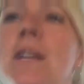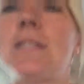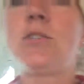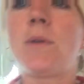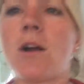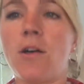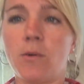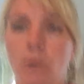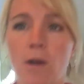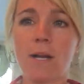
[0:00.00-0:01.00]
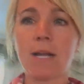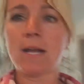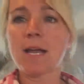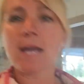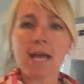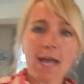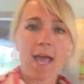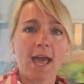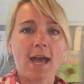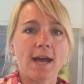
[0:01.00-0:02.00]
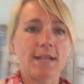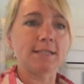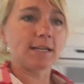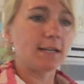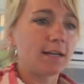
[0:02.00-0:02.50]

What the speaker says: is doing all the work, and